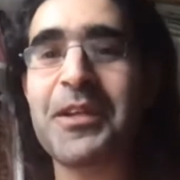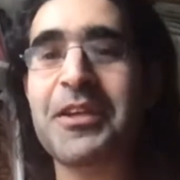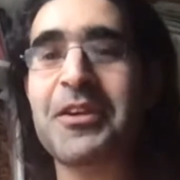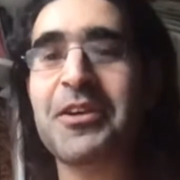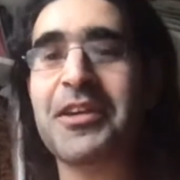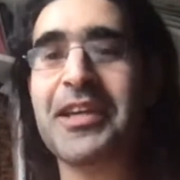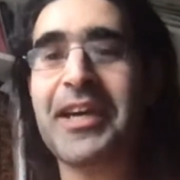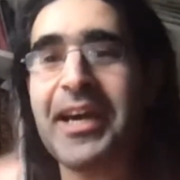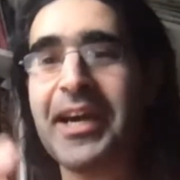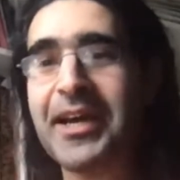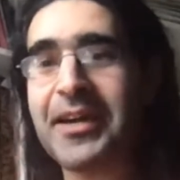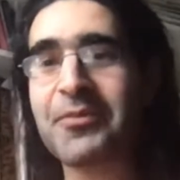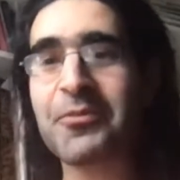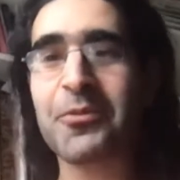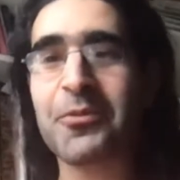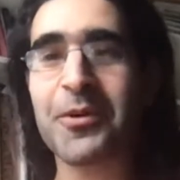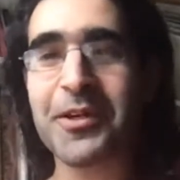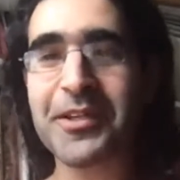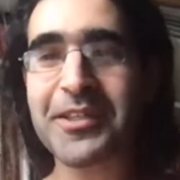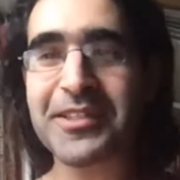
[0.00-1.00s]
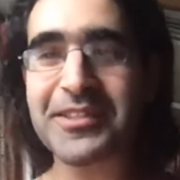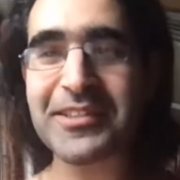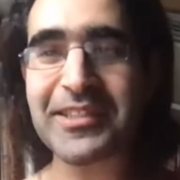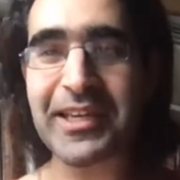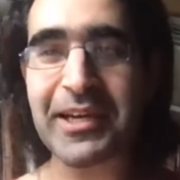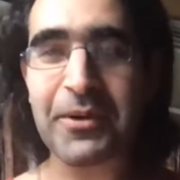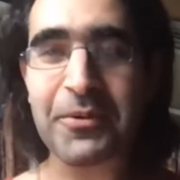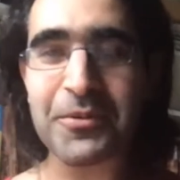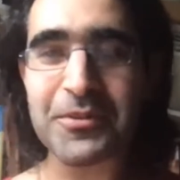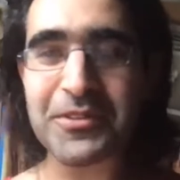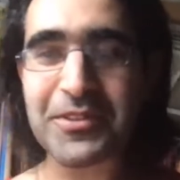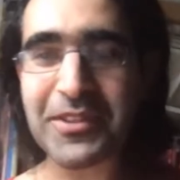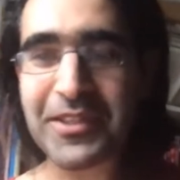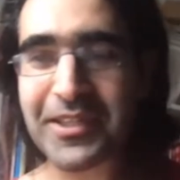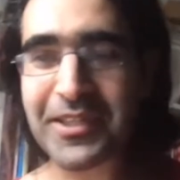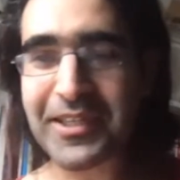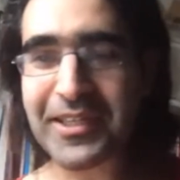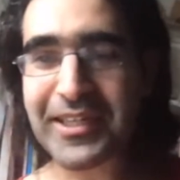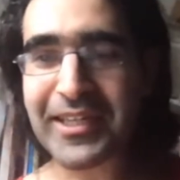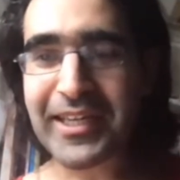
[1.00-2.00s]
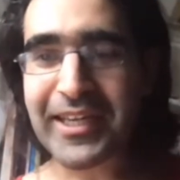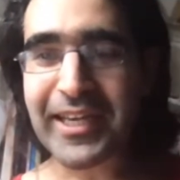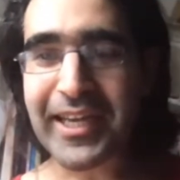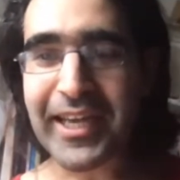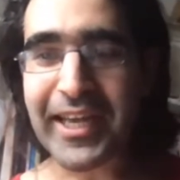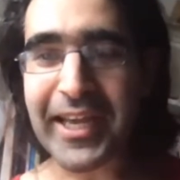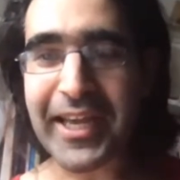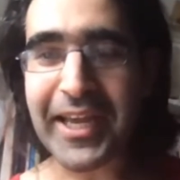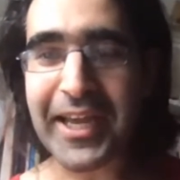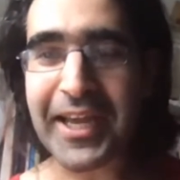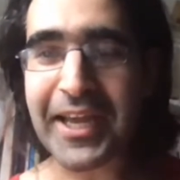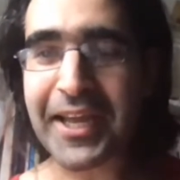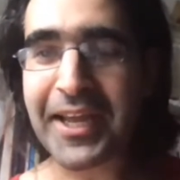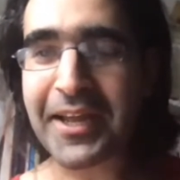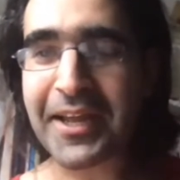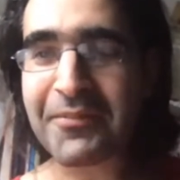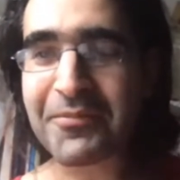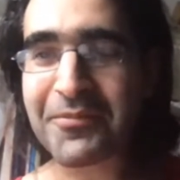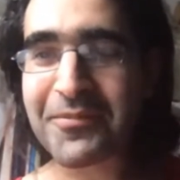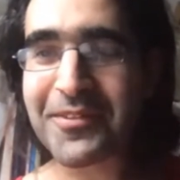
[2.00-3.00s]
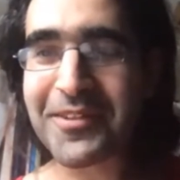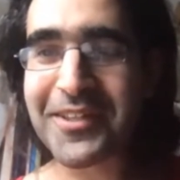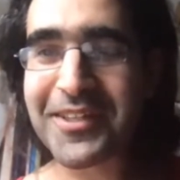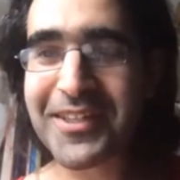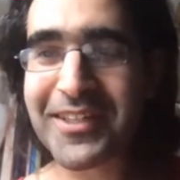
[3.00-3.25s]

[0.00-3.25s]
you can work it out. You